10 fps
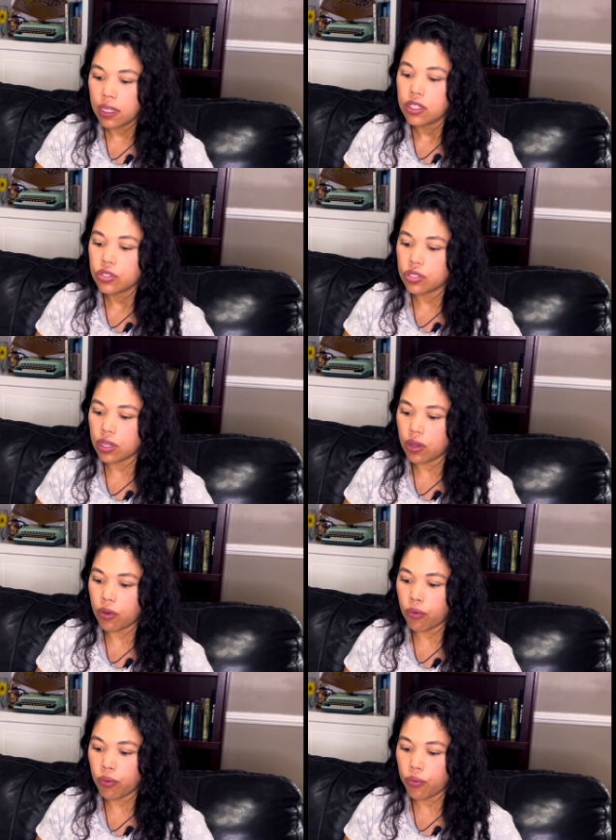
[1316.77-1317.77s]

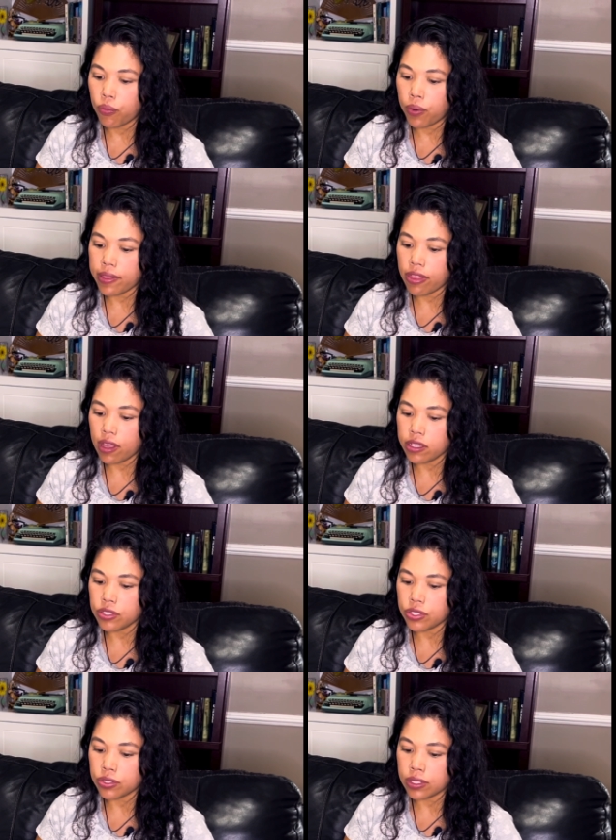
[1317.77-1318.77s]
So what they
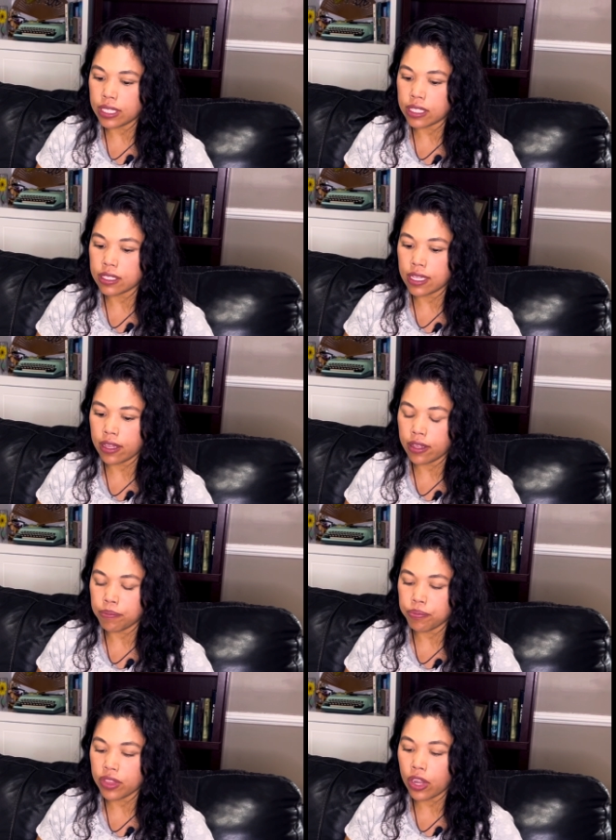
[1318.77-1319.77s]
do is
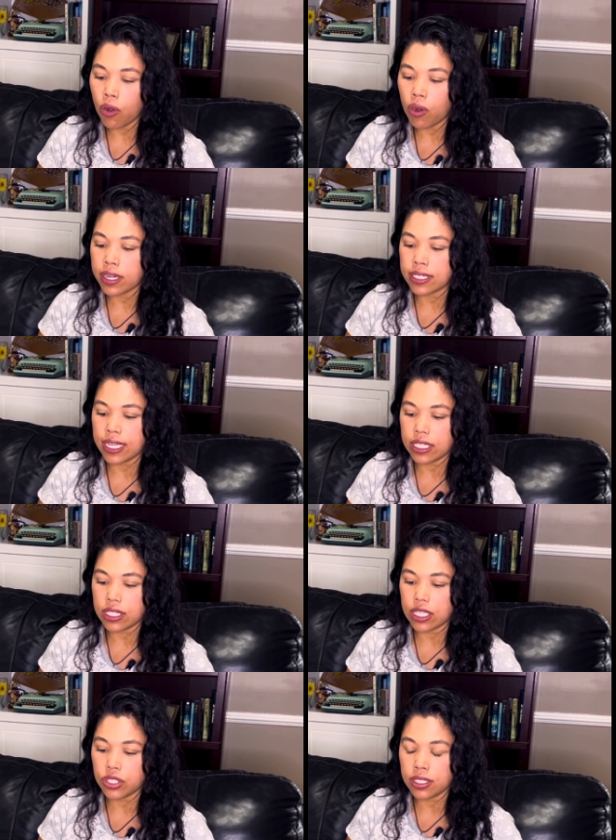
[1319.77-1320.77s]
their
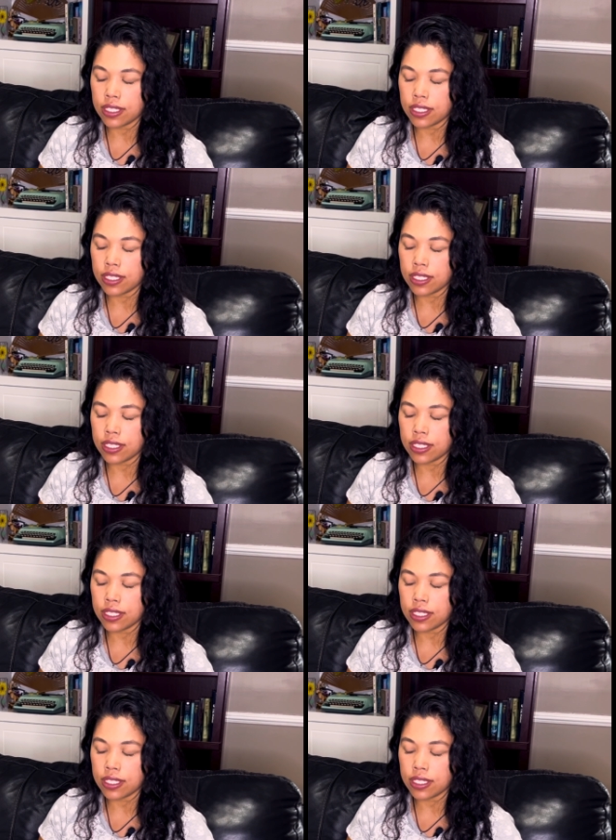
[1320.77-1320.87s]
organization,